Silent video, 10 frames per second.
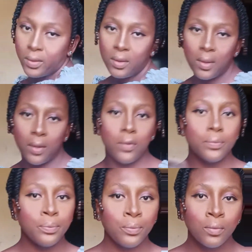now
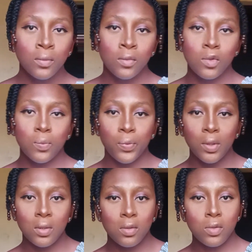to bring
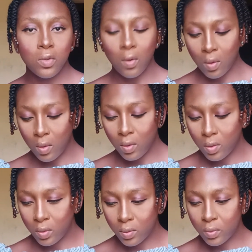this
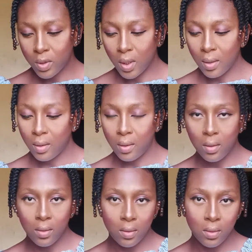all together.
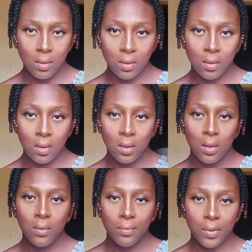
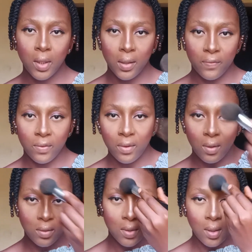Bring everything
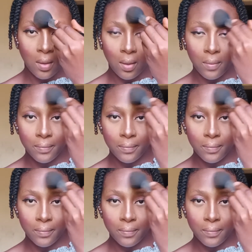together.